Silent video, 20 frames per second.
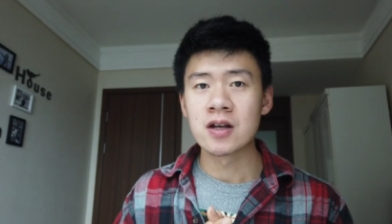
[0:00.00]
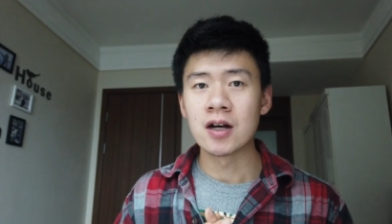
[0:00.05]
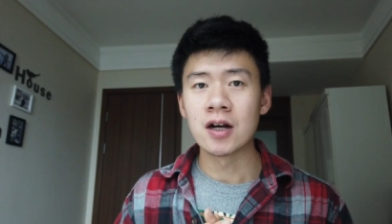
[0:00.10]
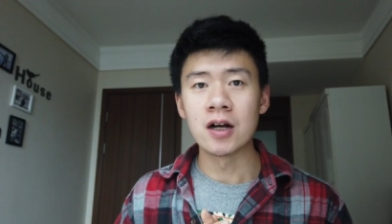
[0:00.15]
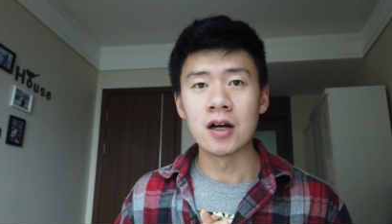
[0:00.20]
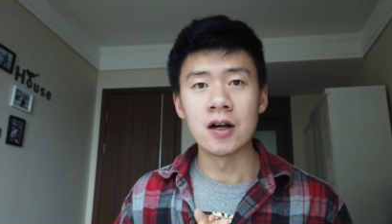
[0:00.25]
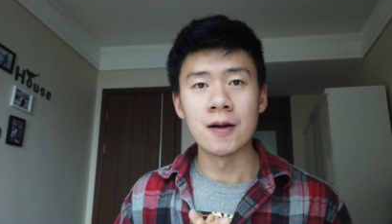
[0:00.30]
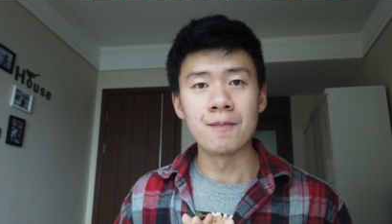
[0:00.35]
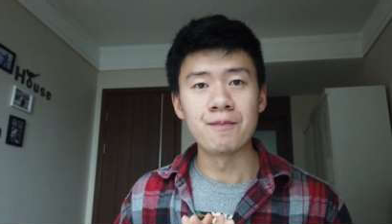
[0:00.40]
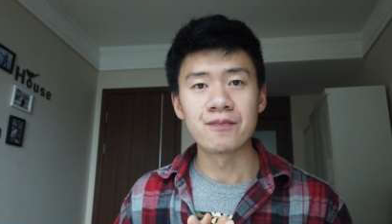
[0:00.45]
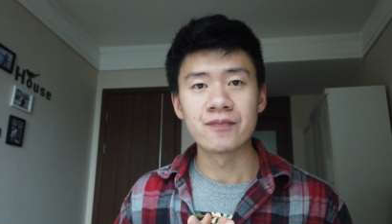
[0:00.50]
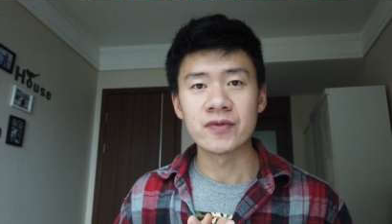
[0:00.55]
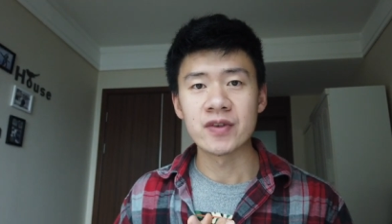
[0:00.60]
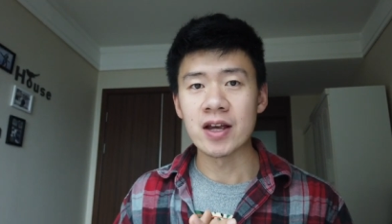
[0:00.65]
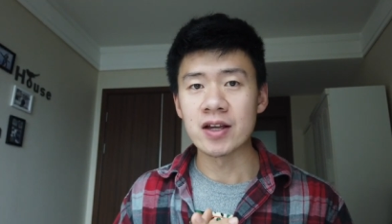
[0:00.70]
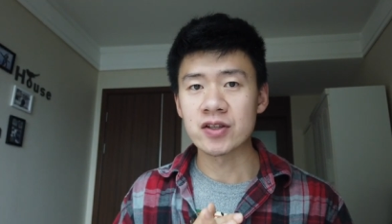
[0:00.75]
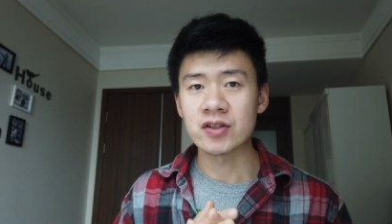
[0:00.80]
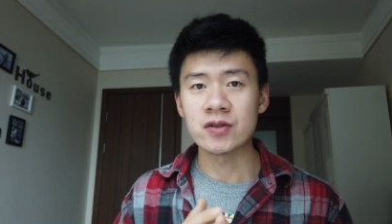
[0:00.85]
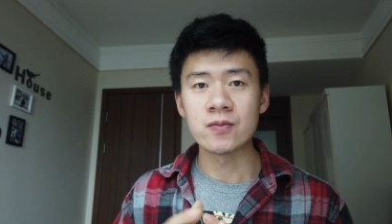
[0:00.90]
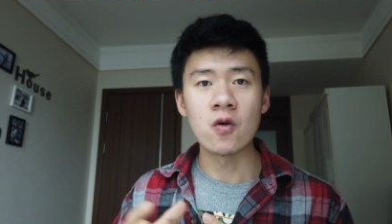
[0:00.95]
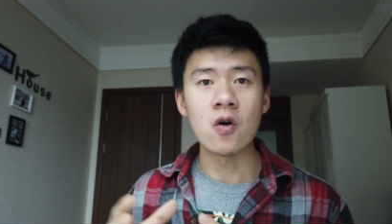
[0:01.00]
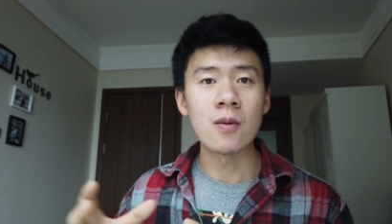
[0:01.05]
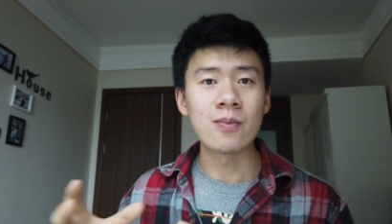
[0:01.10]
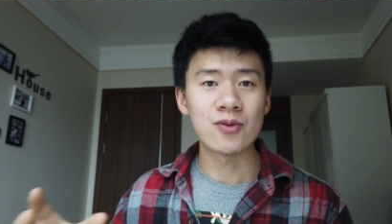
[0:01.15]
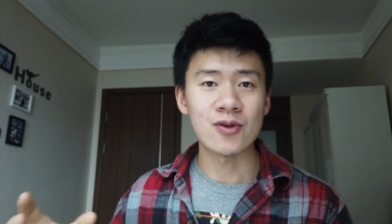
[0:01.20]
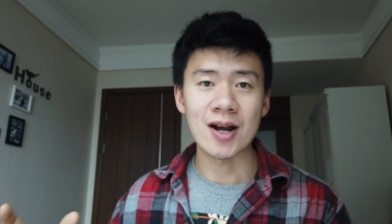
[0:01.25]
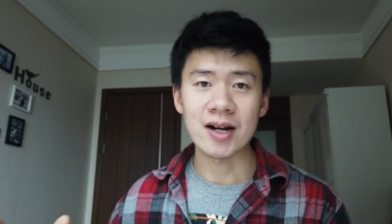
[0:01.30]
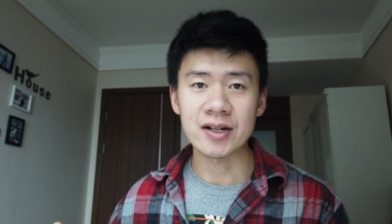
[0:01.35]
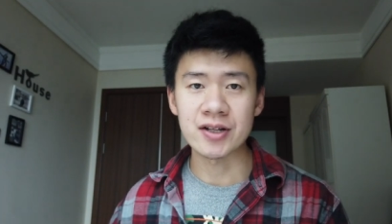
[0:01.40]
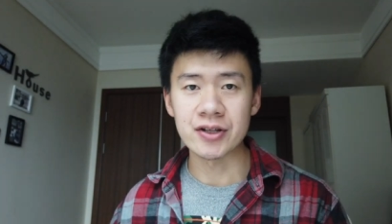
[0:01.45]
um, yes, more
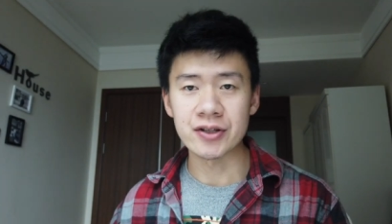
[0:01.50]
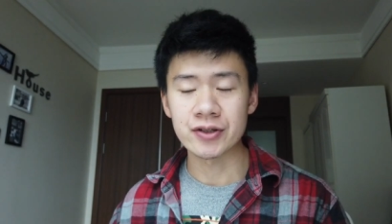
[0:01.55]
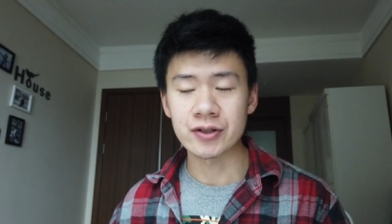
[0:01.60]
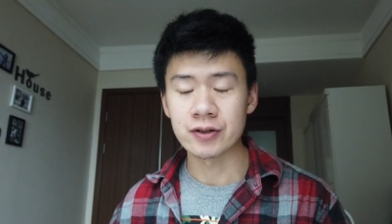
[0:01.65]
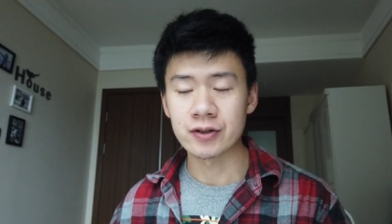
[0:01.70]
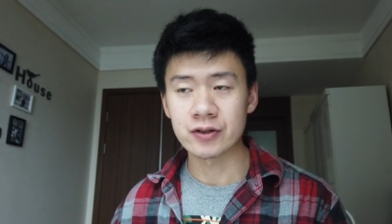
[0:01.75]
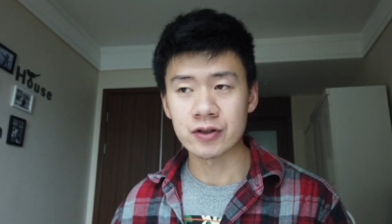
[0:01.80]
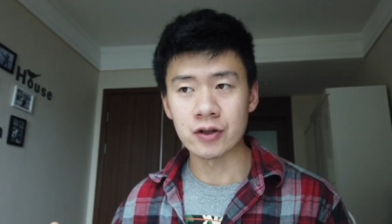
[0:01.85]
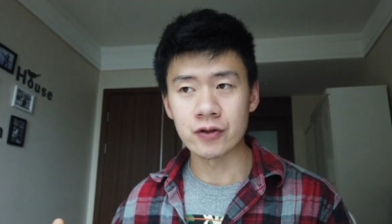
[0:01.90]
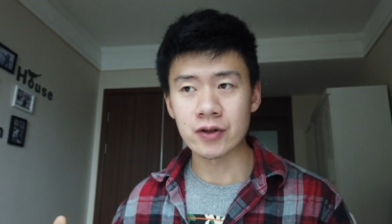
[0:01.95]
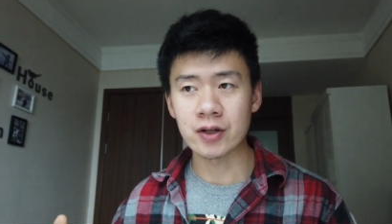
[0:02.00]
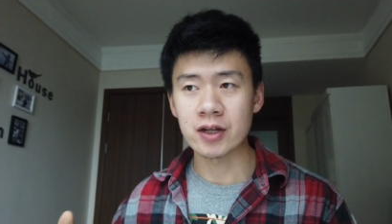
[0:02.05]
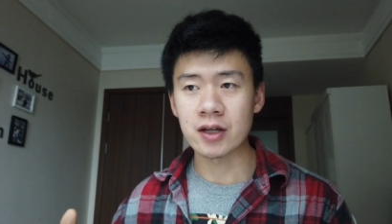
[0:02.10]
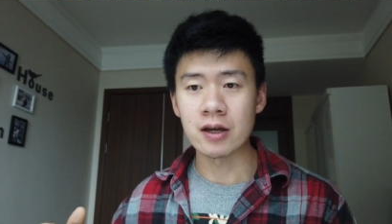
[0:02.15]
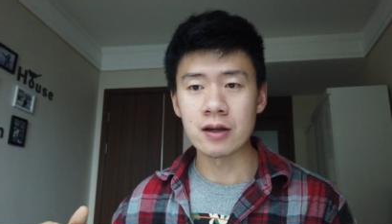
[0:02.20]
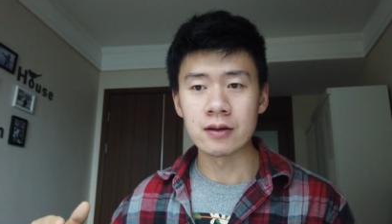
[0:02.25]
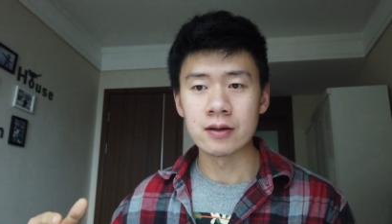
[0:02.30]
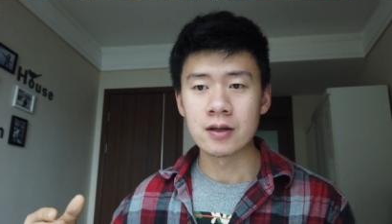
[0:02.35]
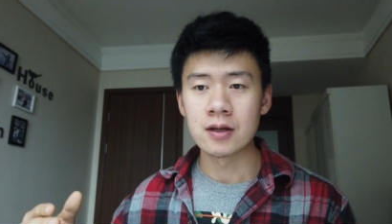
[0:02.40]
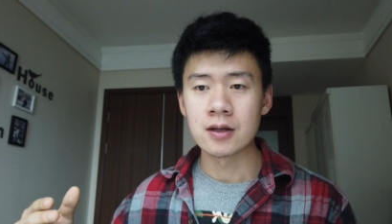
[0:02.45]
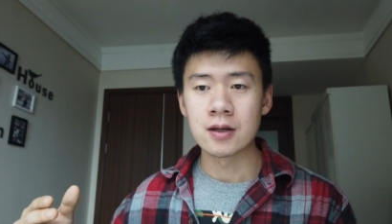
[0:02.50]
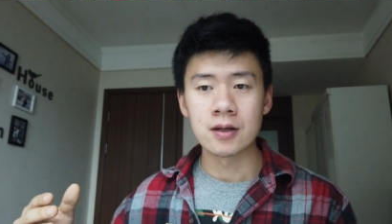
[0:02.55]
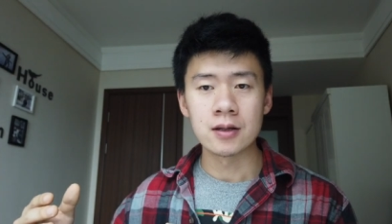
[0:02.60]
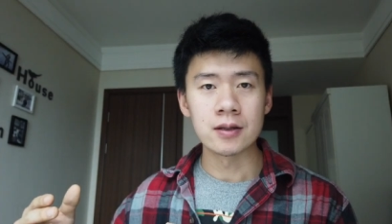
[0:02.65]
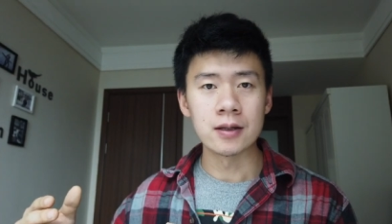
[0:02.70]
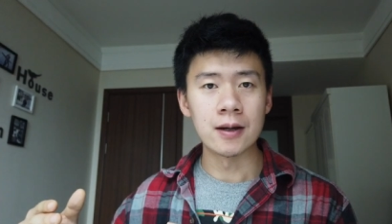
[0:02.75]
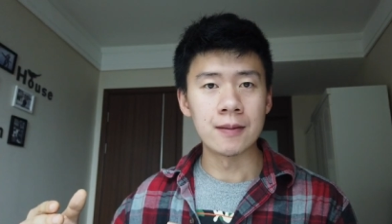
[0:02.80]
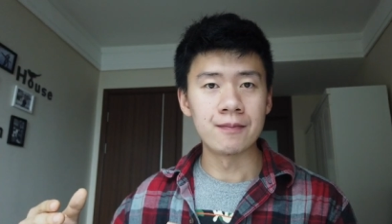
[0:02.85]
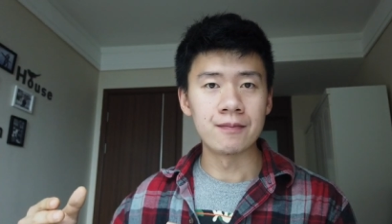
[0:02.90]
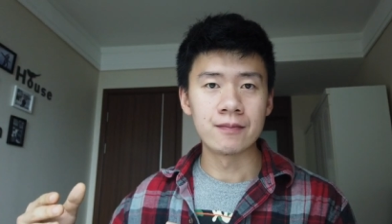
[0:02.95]
practice. So you can,
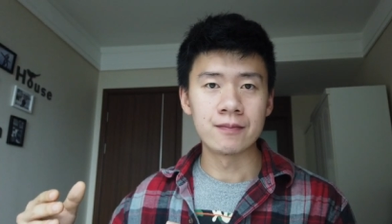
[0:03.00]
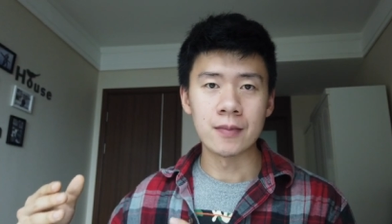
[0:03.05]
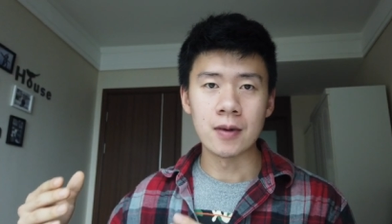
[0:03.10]
yeah,